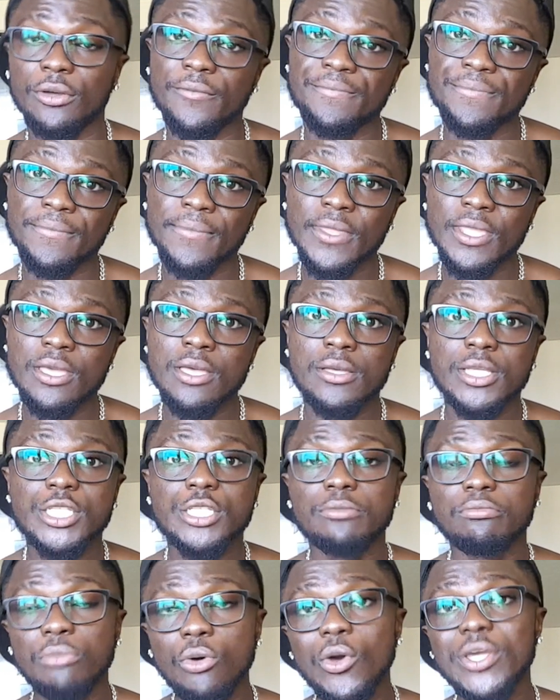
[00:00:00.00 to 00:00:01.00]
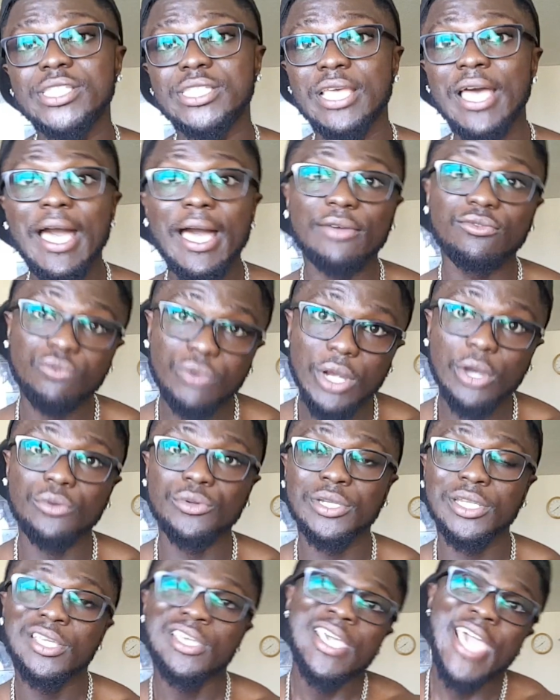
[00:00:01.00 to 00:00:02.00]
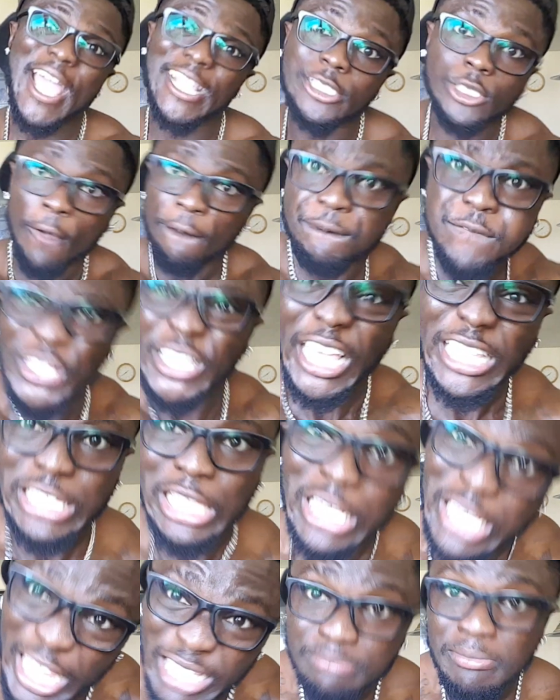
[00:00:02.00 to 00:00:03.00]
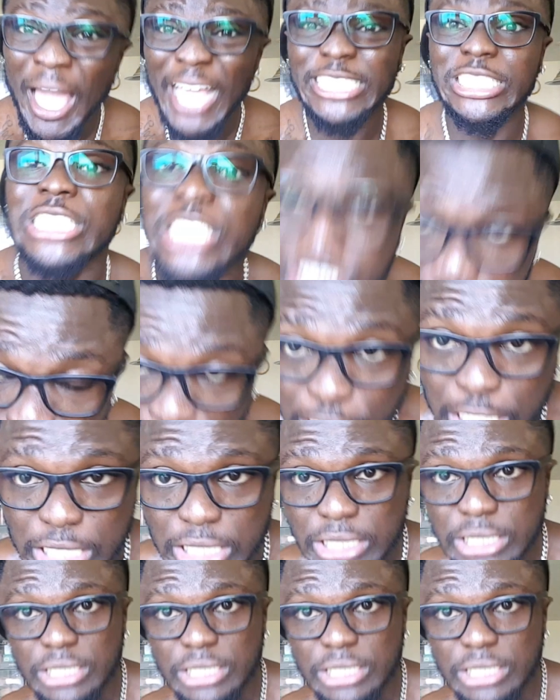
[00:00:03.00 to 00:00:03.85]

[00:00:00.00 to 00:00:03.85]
It's your boy Tyrone. And don't forget to like my shit.